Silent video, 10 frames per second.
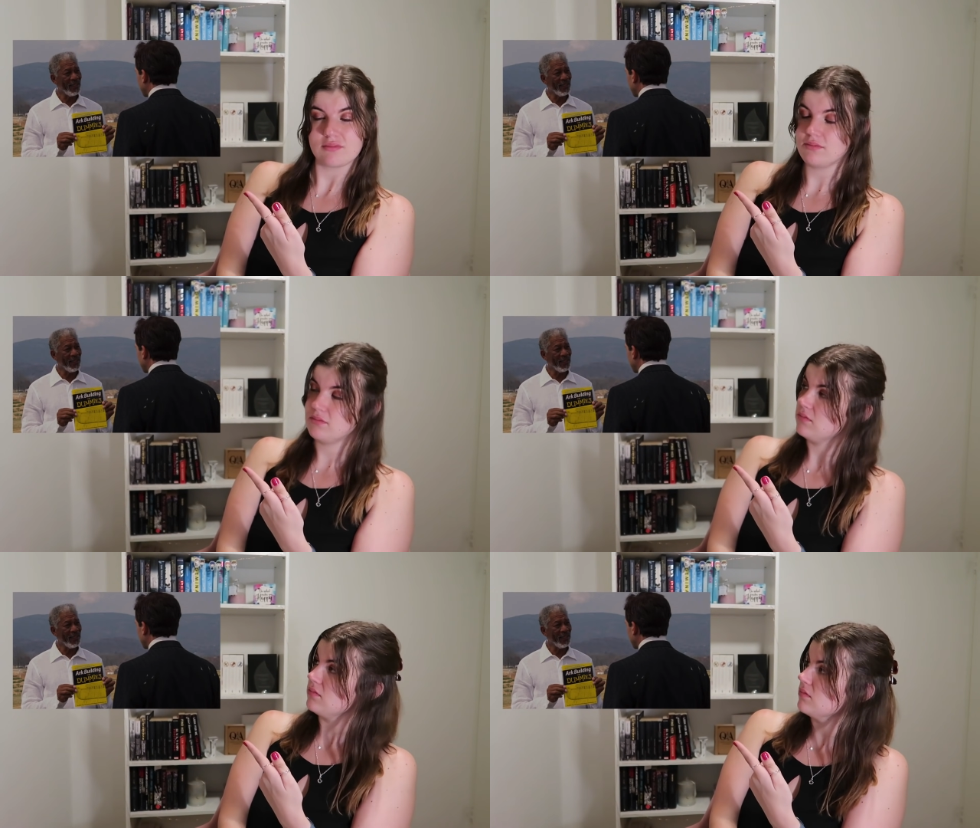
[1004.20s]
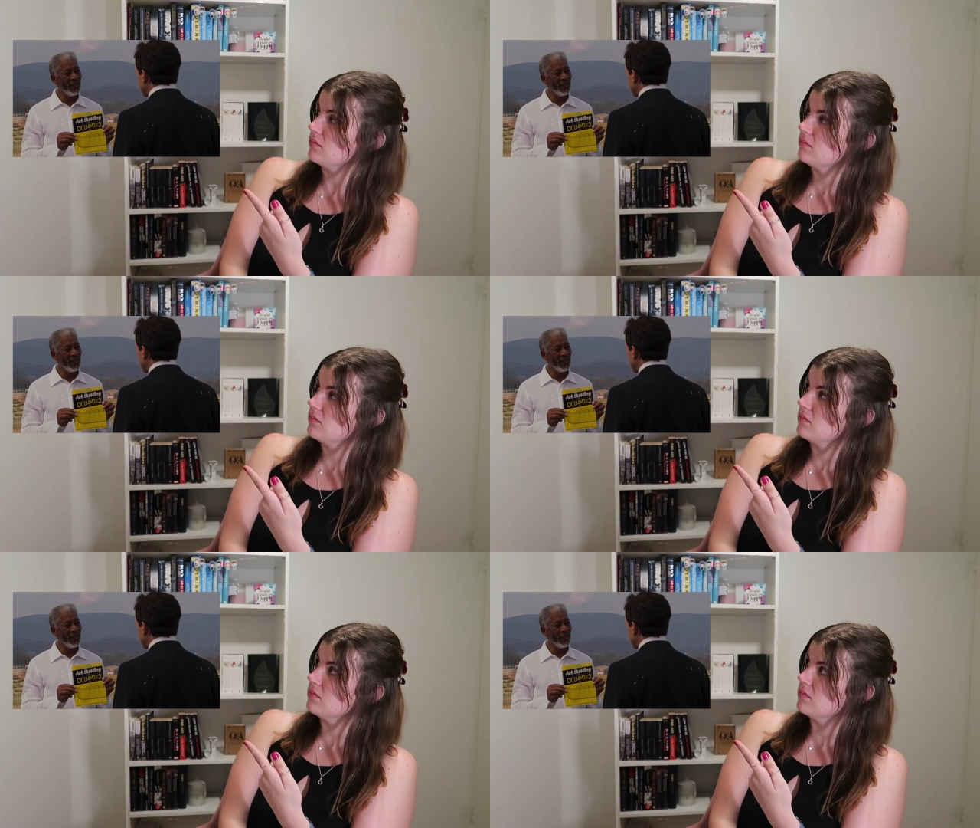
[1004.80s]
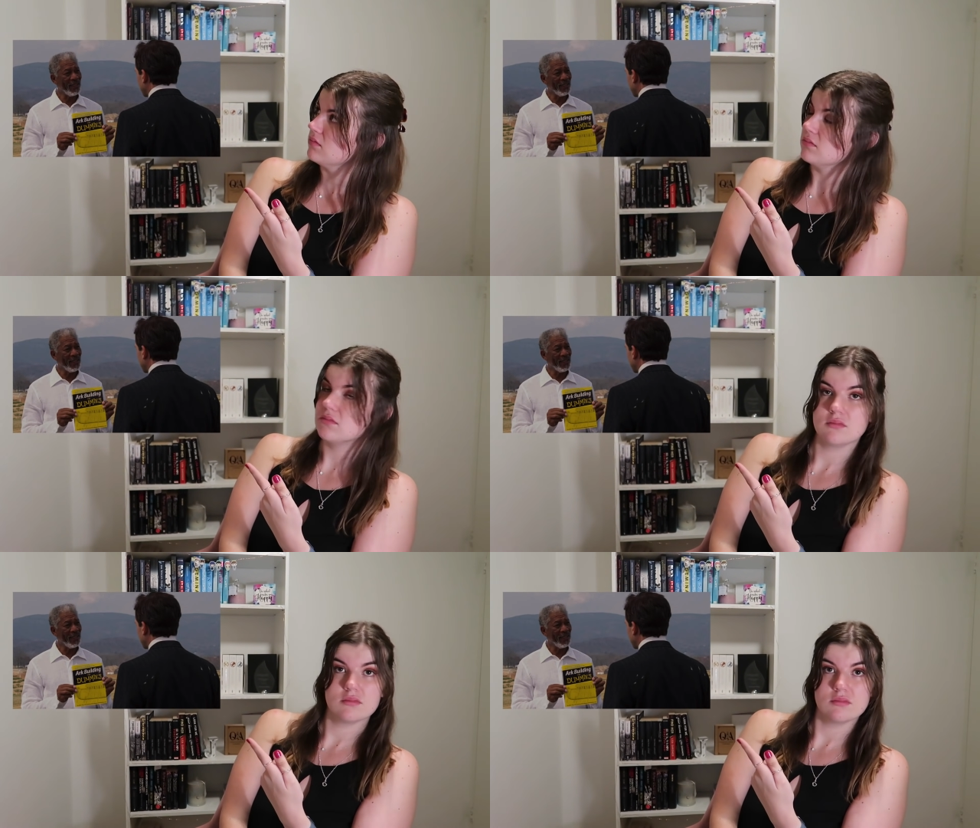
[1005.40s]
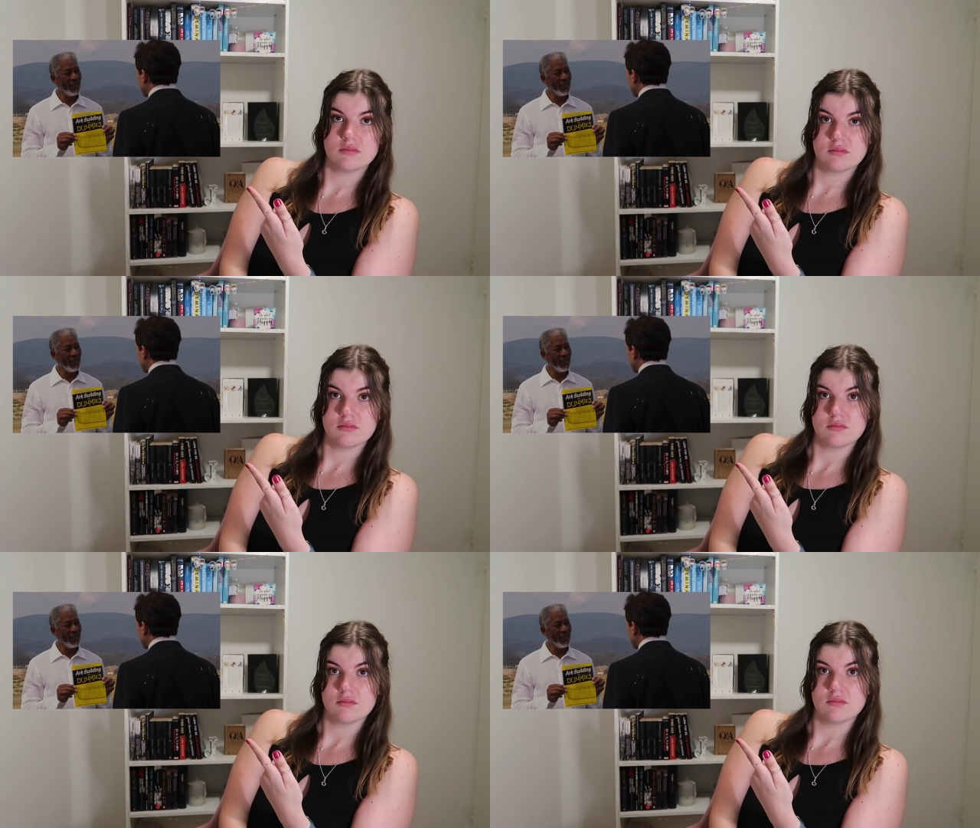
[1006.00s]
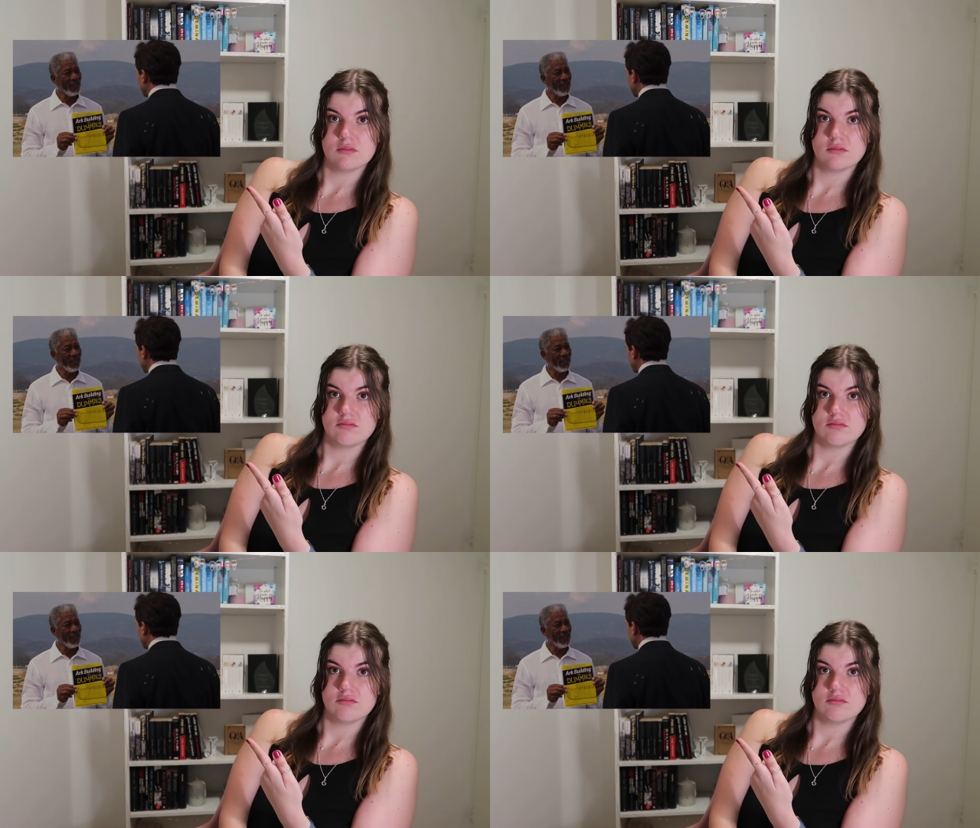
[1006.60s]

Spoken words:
Nobody speaks.